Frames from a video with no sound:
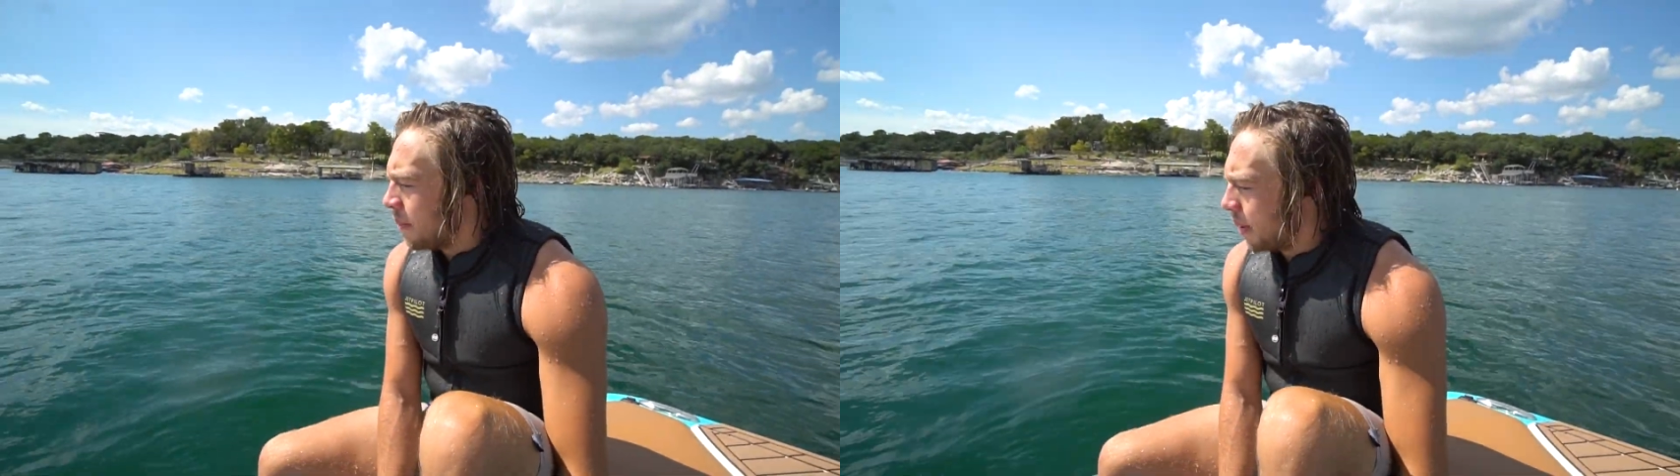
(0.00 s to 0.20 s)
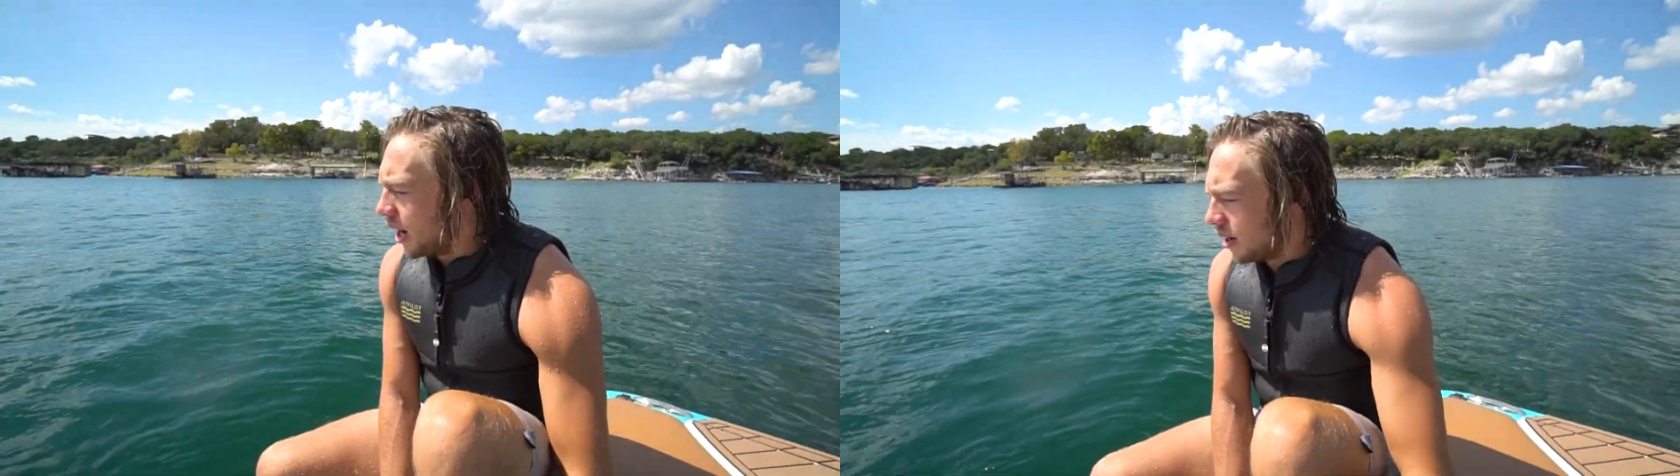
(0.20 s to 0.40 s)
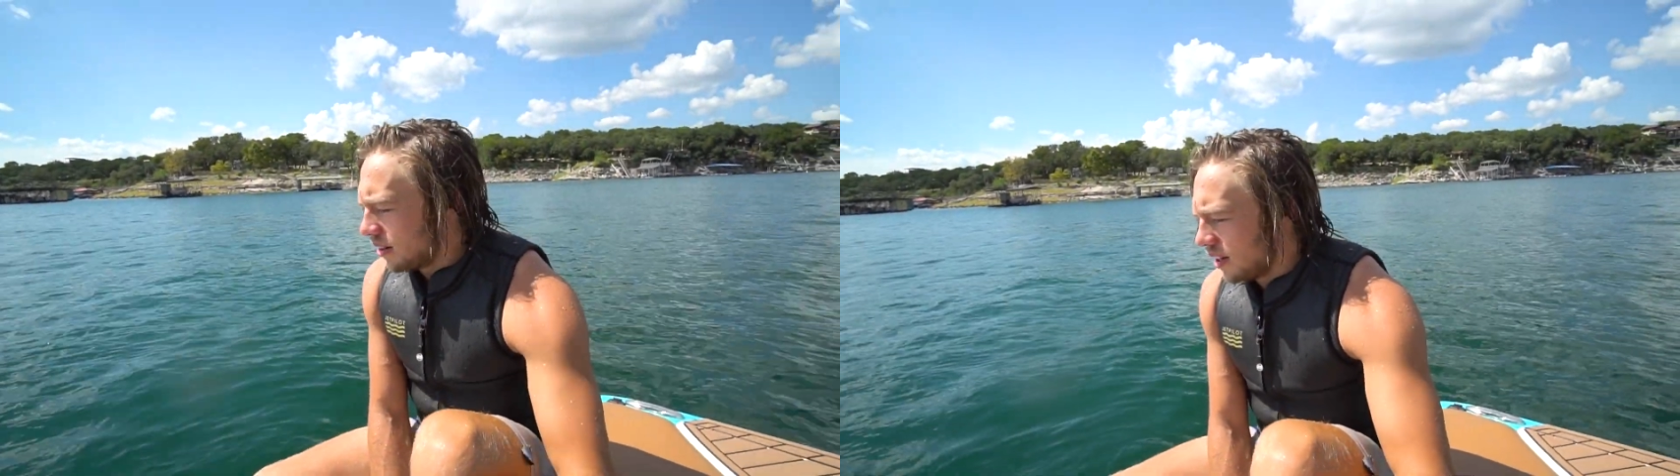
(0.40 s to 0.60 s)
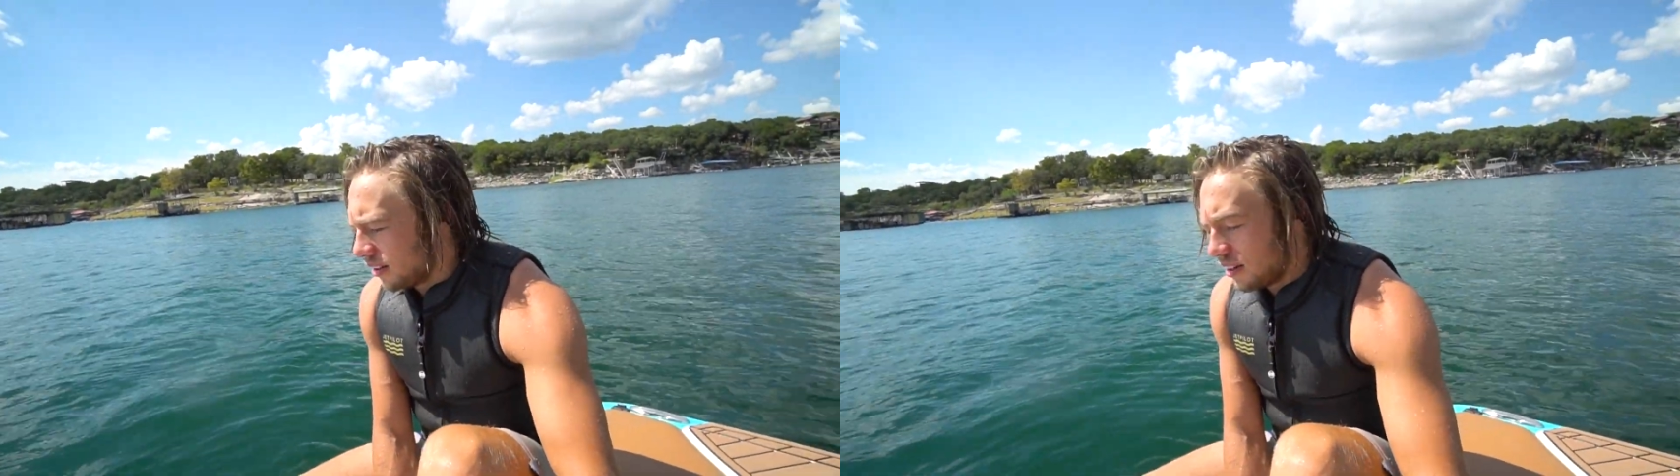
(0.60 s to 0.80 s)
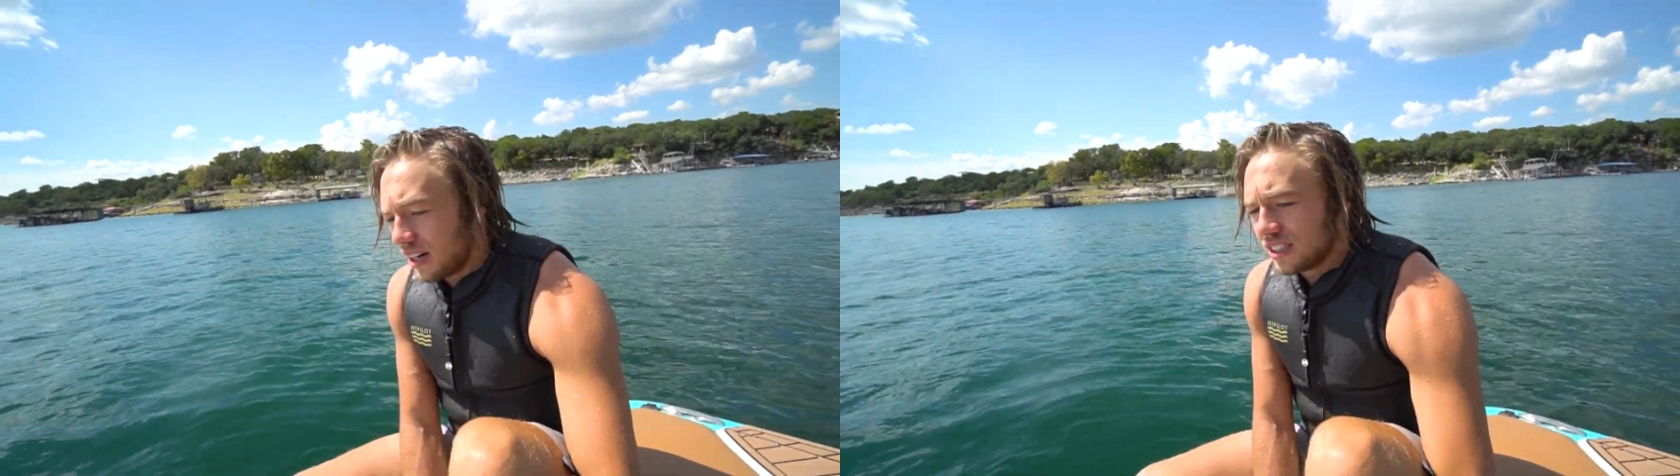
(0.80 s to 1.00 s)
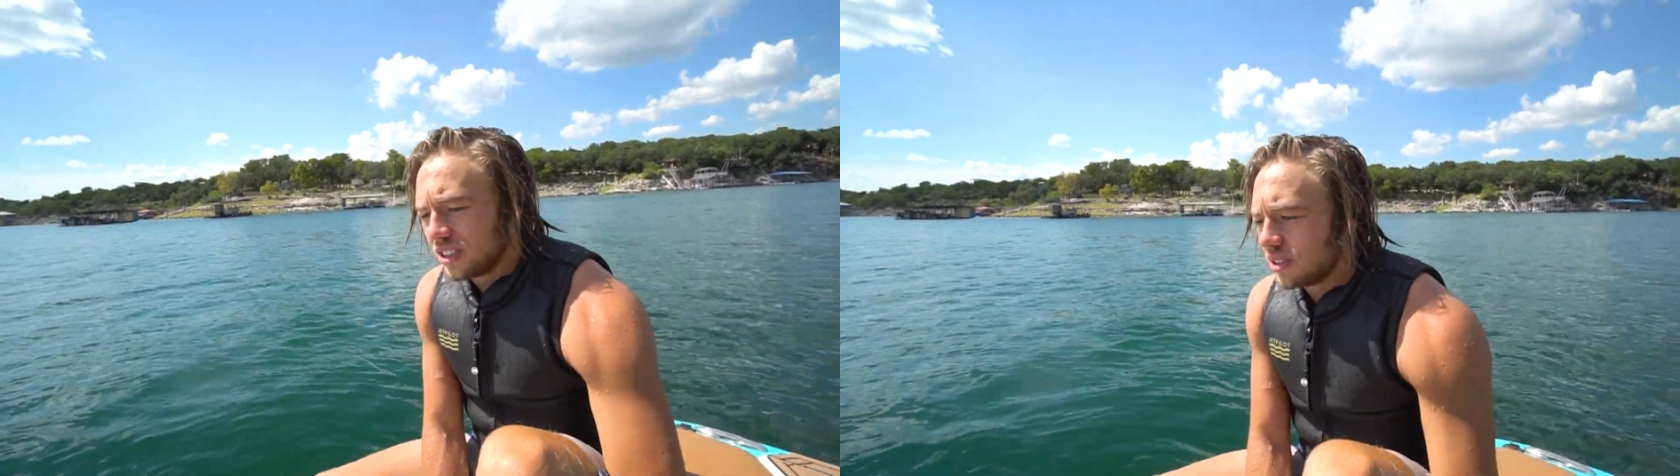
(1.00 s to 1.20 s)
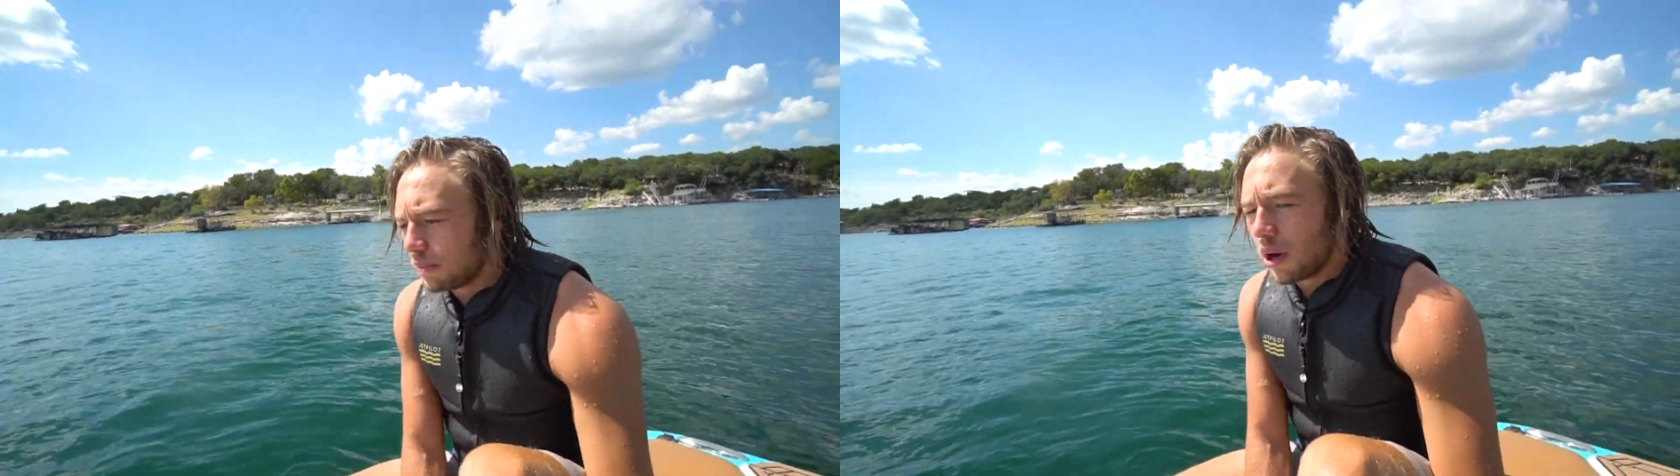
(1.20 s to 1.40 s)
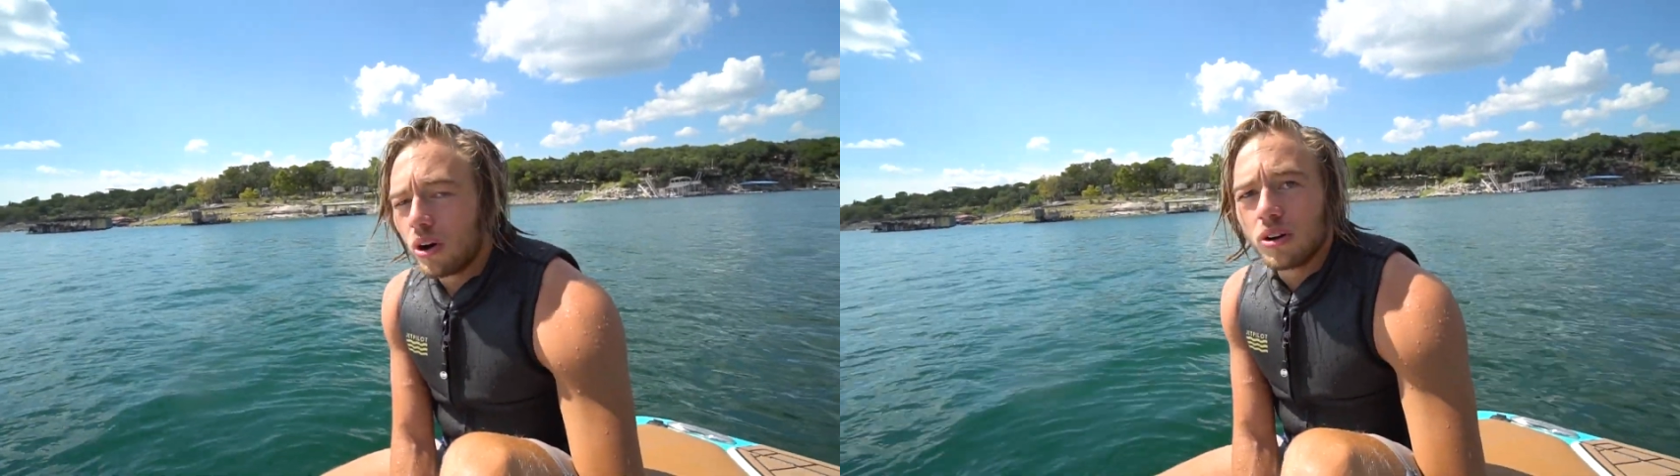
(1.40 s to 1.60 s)
But it's just yeah.
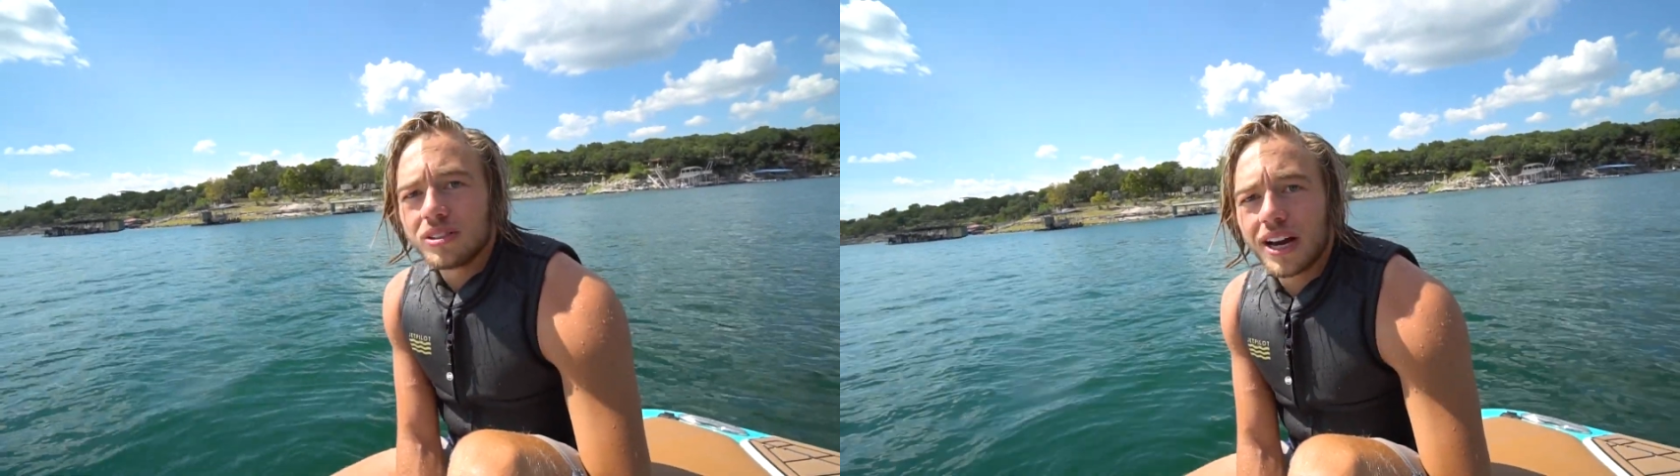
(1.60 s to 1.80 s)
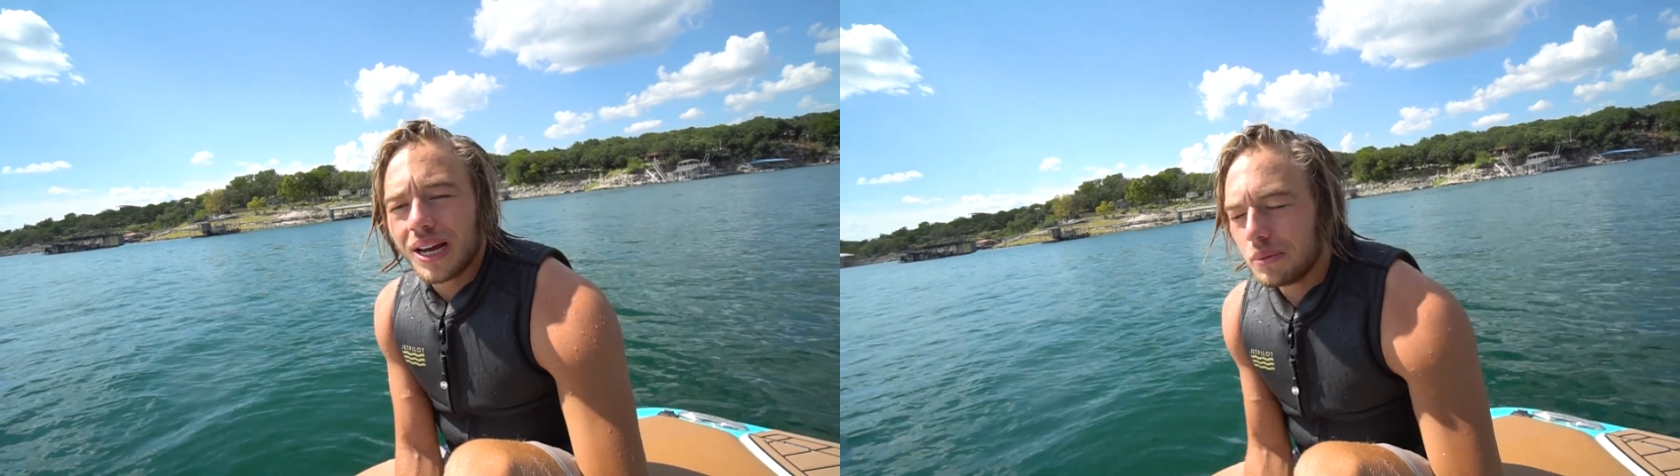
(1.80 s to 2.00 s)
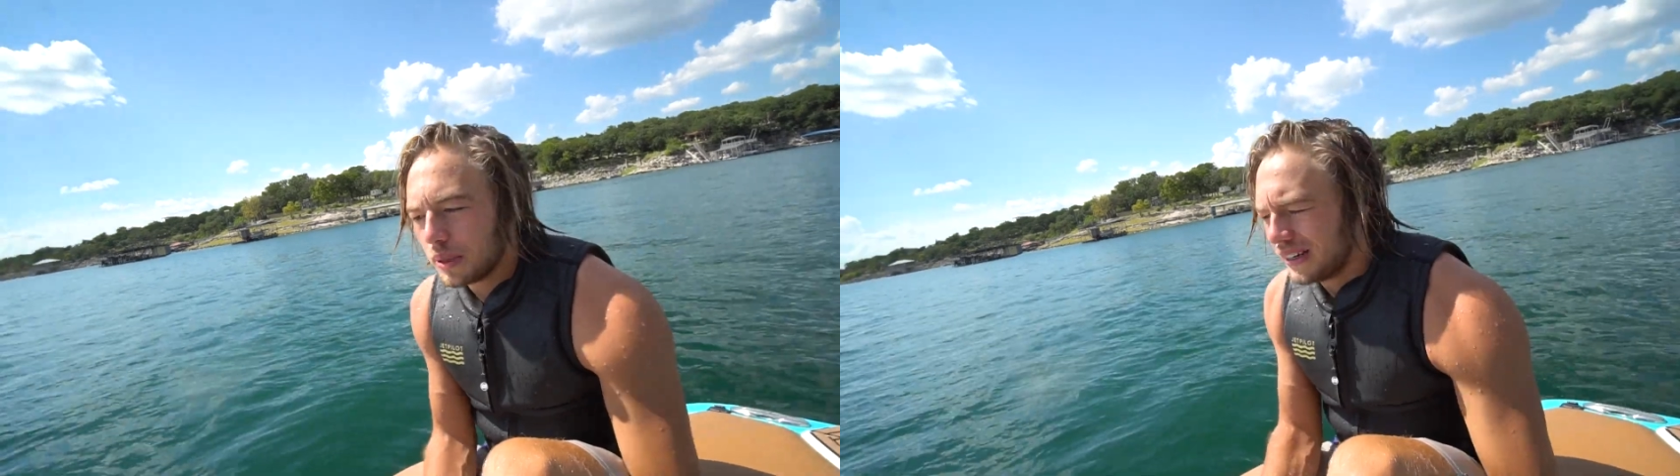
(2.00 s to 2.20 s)
a prototype.